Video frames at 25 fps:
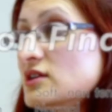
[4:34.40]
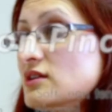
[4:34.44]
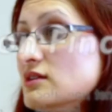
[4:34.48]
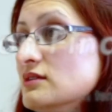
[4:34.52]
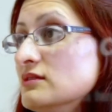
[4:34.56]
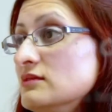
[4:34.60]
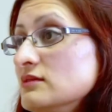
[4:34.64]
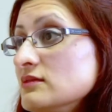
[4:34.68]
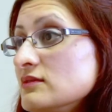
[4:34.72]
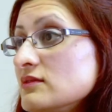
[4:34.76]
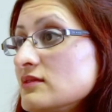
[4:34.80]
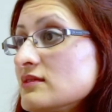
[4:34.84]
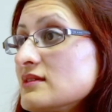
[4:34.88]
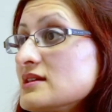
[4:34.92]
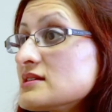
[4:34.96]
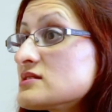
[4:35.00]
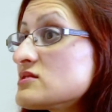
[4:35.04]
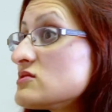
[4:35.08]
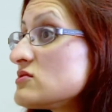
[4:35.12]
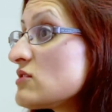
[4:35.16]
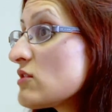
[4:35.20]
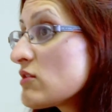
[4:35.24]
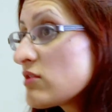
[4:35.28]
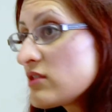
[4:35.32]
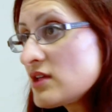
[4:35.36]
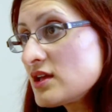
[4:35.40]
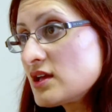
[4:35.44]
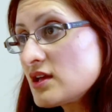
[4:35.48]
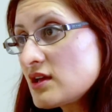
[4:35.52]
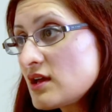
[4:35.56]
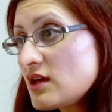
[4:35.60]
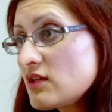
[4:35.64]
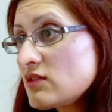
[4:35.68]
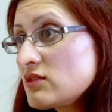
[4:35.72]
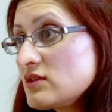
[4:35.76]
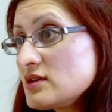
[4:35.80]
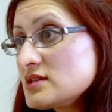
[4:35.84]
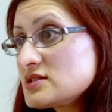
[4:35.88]
you, there's
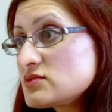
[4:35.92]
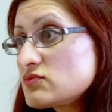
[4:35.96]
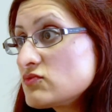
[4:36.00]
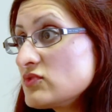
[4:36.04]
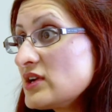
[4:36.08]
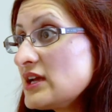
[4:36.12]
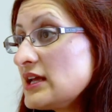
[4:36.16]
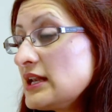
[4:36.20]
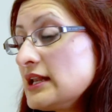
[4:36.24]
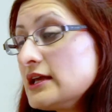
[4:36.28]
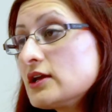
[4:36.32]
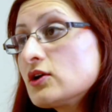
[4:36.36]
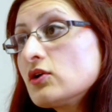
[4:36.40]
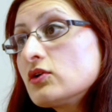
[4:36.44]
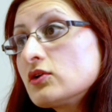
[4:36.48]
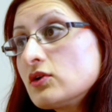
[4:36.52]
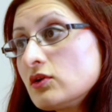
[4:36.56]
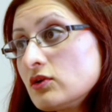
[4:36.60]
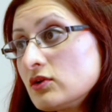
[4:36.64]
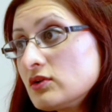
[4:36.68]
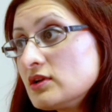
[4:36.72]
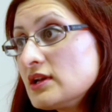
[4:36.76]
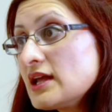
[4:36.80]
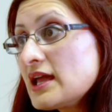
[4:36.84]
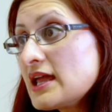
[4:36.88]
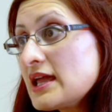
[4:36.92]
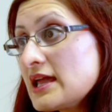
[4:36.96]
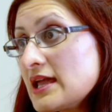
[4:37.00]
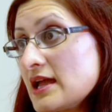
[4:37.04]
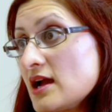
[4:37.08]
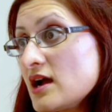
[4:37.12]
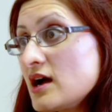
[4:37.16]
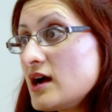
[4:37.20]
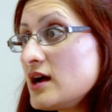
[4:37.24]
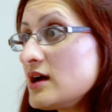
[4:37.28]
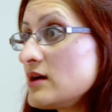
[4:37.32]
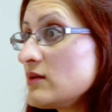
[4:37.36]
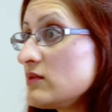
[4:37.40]
nothing that's really gone on.
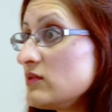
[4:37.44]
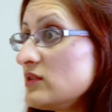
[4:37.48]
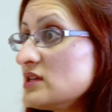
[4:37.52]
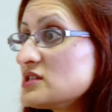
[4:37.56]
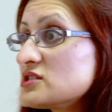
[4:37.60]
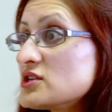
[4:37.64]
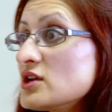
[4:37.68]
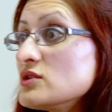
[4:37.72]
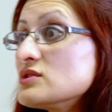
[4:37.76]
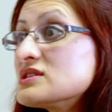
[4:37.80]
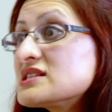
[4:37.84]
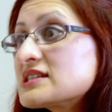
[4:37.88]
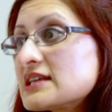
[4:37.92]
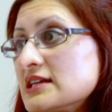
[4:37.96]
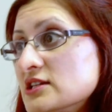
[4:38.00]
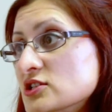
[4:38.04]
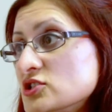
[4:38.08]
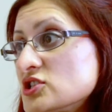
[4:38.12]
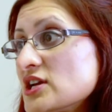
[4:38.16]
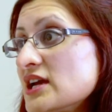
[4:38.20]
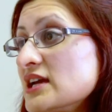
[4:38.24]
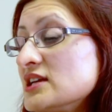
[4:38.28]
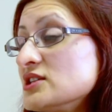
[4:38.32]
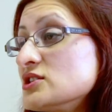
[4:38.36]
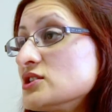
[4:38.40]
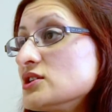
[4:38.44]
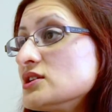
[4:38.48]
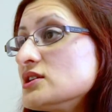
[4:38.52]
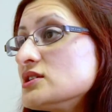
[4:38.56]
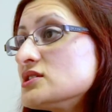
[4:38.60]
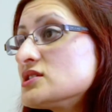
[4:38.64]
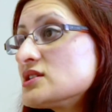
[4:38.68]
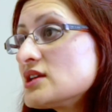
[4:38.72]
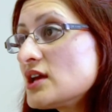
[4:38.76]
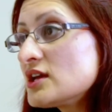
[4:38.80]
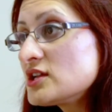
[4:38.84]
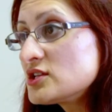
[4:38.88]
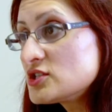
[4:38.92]
There's no skin
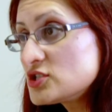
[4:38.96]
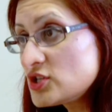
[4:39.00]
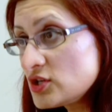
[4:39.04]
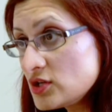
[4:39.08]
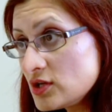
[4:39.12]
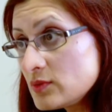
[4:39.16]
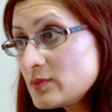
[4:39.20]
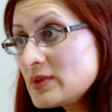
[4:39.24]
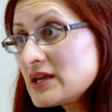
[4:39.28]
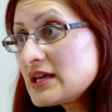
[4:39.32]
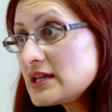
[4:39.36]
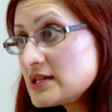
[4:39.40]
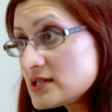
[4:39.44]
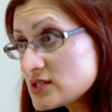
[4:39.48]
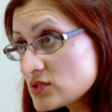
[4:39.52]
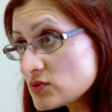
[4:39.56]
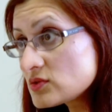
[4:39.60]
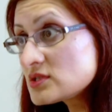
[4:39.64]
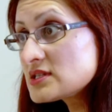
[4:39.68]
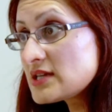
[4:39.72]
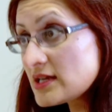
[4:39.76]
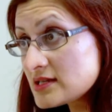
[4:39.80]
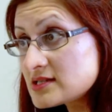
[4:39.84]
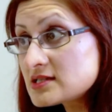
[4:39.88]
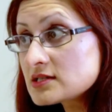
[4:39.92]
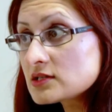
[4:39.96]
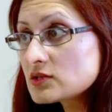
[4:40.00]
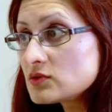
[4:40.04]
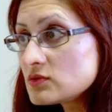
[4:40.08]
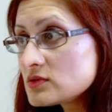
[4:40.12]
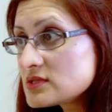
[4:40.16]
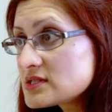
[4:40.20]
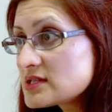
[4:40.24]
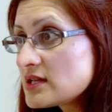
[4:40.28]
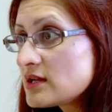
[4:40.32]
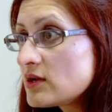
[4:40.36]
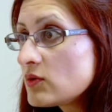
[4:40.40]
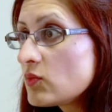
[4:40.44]
changes to your penis or
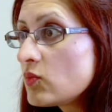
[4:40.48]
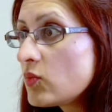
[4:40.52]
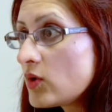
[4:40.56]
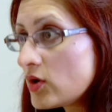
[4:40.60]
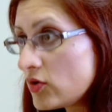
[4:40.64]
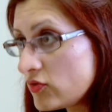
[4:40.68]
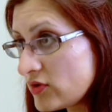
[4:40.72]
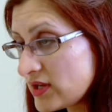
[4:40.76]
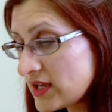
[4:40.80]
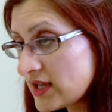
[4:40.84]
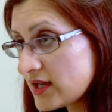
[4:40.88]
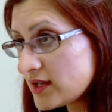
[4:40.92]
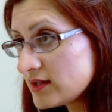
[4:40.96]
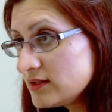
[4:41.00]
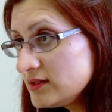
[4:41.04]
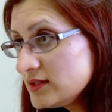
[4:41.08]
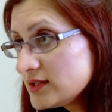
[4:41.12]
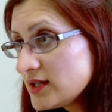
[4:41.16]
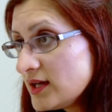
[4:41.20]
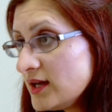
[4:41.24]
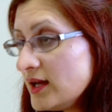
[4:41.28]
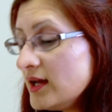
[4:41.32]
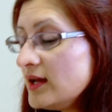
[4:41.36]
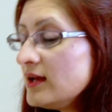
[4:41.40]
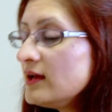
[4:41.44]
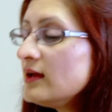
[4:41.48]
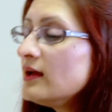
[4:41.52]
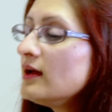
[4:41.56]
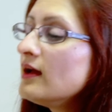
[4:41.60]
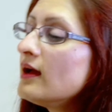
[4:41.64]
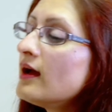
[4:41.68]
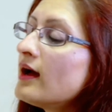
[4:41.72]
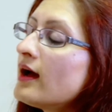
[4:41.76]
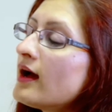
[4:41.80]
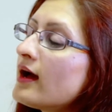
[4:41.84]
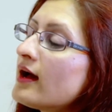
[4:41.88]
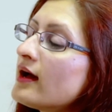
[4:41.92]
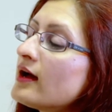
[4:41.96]
testicles that are worrying. Okay.
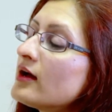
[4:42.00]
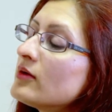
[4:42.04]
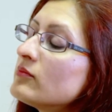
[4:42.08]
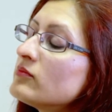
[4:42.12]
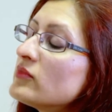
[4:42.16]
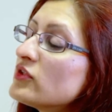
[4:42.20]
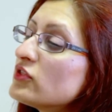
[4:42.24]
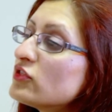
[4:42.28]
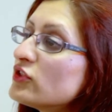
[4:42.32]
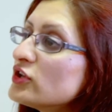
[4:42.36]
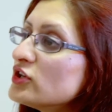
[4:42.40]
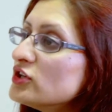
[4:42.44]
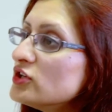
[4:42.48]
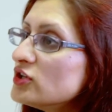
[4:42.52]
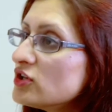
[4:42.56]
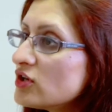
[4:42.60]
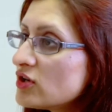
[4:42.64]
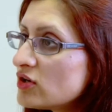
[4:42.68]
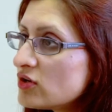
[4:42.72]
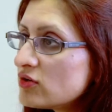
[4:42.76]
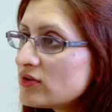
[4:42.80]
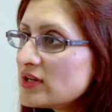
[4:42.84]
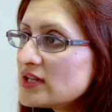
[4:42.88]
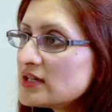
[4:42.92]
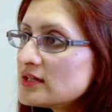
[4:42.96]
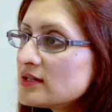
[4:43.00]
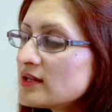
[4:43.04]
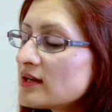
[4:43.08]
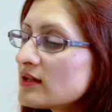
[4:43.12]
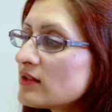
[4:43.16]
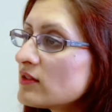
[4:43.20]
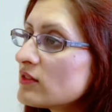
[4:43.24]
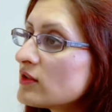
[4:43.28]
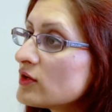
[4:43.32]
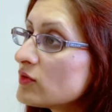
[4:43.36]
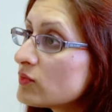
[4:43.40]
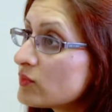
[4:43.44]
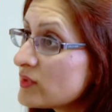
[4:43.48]
The urine
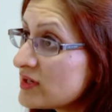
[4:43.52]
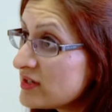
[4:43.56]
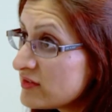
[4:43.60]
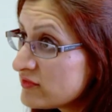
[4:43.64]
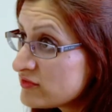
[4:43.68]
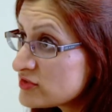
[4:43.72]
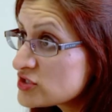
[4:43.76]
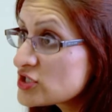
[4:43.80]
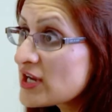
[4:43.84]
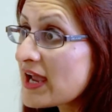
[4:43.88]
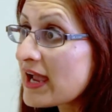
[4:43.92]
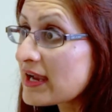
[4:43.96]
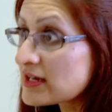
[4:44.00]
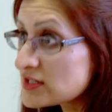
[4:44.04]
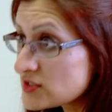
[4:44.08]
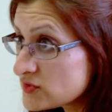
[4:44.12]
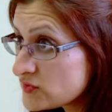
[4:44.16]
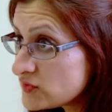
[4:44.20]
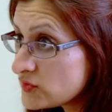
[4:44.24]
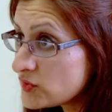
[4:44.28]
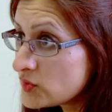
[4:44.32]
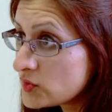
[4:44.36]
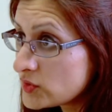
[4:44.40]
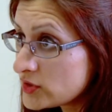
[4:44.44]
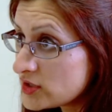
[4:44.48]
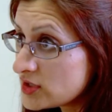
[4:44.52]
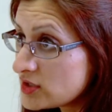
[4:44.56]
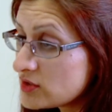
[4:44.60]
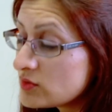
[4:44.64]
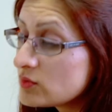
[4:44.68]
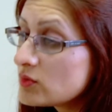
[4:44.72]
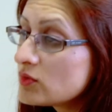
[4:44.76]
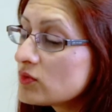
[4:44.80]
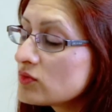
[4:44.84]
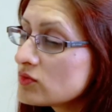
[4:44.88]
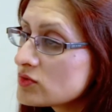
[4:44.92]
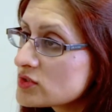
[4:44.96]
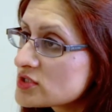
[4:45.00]
that we've checked for
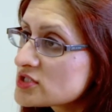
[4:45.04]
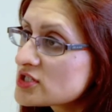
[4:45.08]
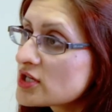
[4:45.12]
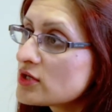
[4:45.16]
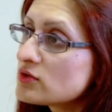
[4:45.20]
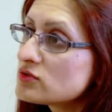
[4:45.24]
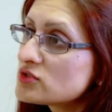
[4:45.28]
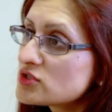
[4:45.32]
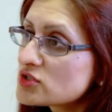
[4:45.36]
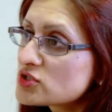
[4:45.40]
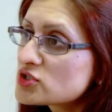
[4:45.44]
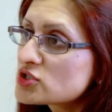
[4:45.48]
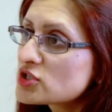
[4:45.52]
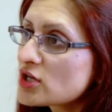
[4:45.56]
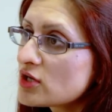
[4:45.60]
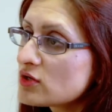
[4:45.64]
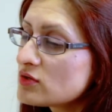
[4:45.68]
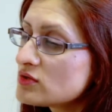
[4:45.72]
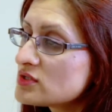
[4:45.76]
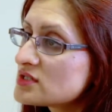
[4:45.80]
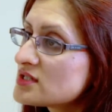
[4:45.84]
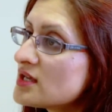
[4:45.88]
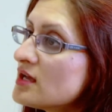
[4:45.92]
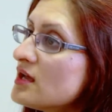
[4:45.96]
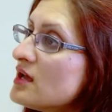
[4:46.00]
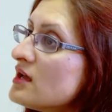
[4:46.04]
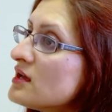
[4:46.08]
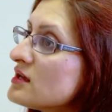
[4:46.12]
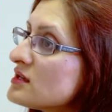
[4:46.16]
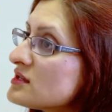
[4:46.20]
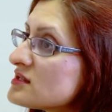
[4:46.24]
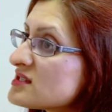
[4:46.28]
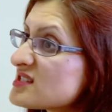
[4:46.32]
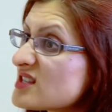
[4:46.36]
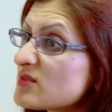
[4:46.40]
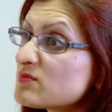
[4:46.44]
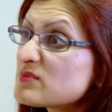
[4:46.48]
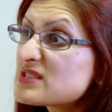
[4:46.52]
you also just shows
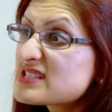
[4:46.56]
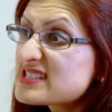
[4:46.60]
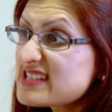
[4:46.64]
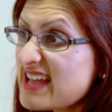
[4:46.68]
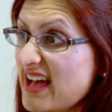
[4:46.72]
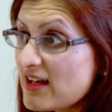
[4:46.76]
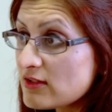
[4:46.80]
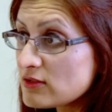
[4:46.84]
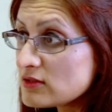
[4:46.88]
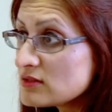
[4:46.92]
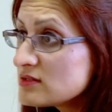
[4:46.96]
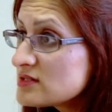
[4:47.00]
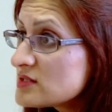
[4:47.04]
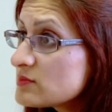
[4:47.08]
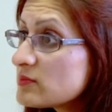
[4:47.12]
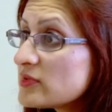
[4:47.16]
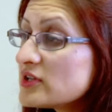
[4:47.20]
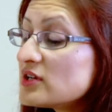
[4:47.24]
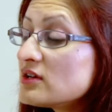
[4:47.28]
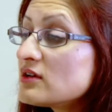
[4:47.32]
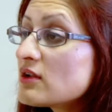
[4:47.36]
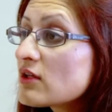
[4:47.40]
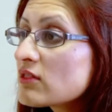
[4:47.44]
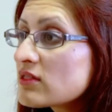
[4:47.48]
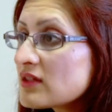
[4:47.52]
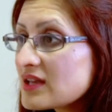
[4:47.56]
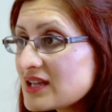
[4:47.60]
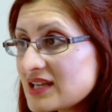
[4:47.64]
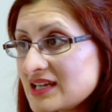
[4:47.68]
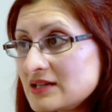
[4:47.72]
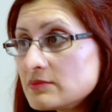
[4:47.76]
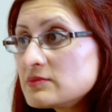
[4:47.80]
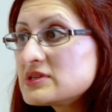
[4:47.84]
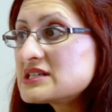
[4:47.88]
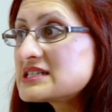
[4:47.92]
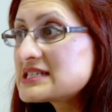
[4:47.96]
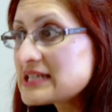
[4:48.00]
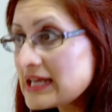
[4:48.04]
some cells, but nothing
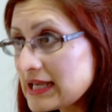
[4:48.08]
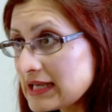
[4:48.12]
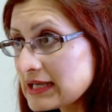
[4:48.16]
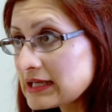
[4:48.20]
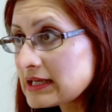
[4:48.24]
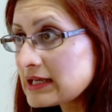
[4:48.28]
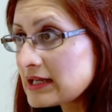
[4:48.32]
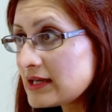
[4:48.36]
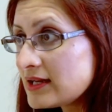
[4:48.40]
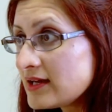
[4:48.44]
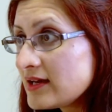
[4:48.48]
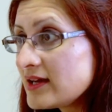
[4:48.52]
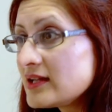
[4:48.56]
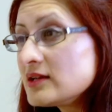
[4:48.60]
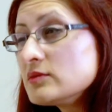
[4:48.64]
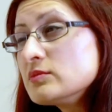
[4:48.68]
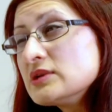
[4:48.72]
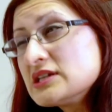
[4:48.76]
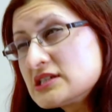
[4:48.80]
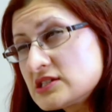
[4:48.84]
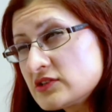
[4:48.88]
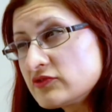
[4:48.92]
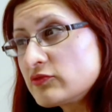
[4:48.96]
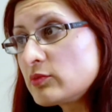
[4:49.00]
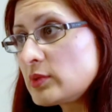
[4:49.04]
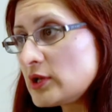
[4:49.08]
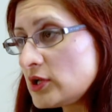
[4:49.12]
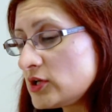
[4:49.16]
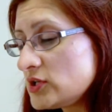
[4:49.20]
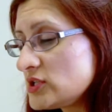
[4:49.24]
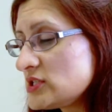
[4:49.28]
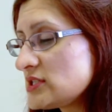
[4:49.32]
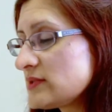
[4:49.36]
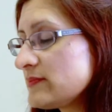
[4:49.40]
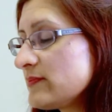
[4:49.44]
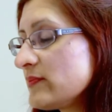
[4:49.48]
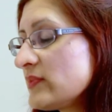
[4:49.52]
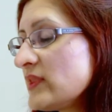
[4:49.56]
in particular, and a bit of
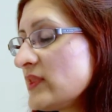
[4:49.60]
blood.